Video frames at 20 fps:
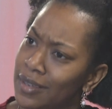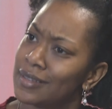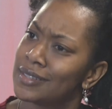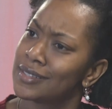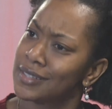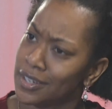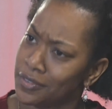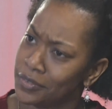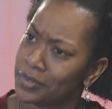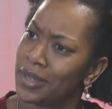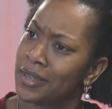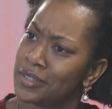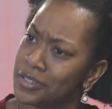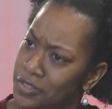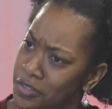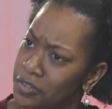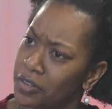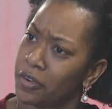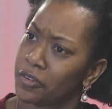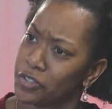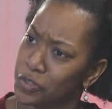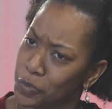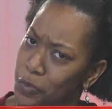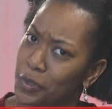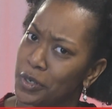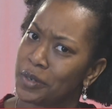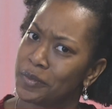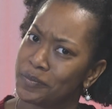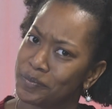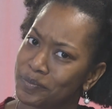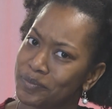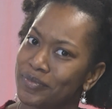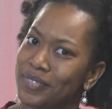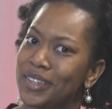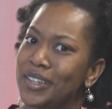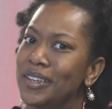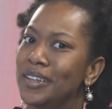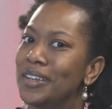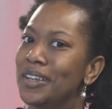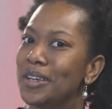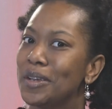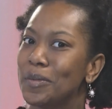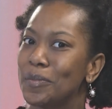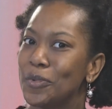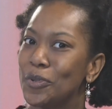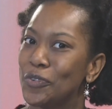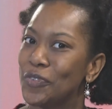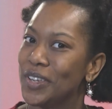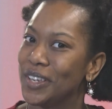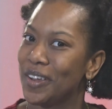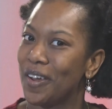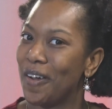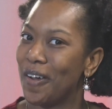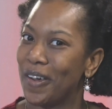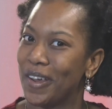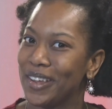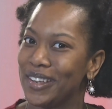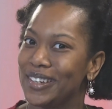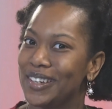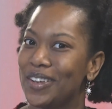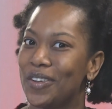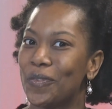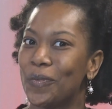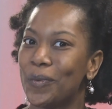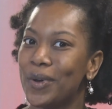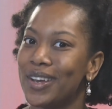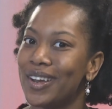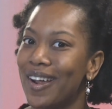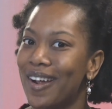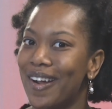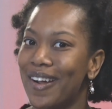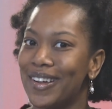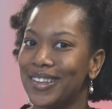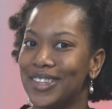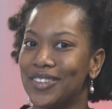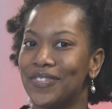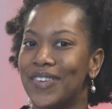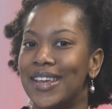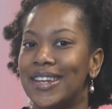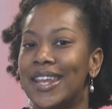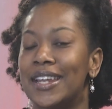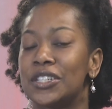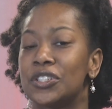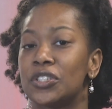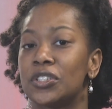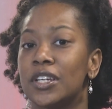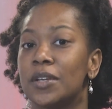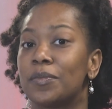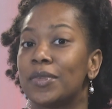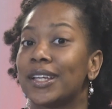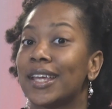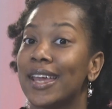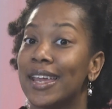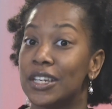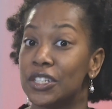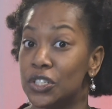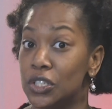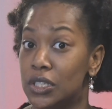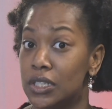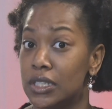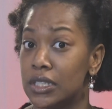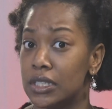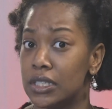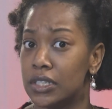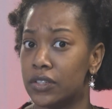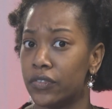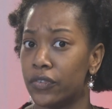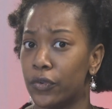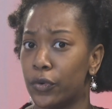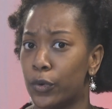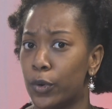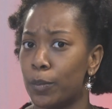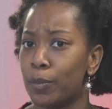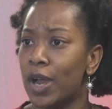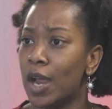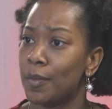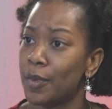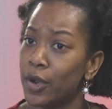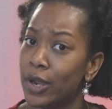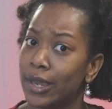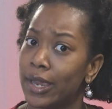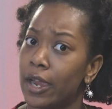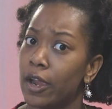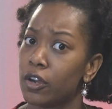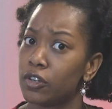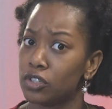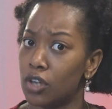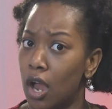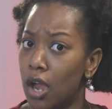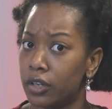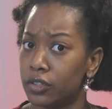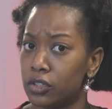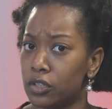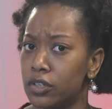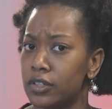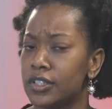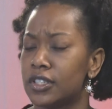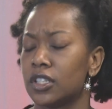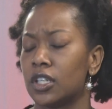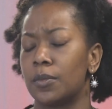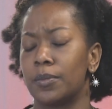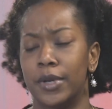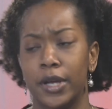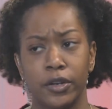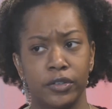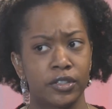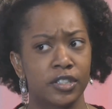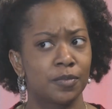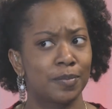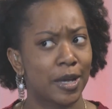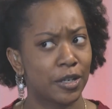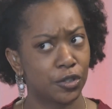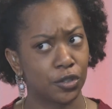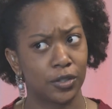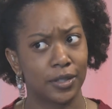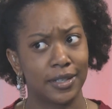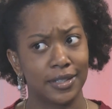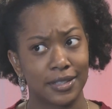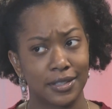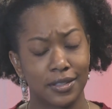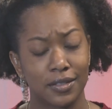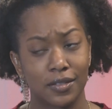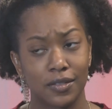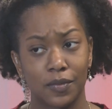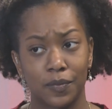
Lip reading: insightful answer, Dr. Warren. Moving on, what are the financial implications for primary care doctors compared to specialists?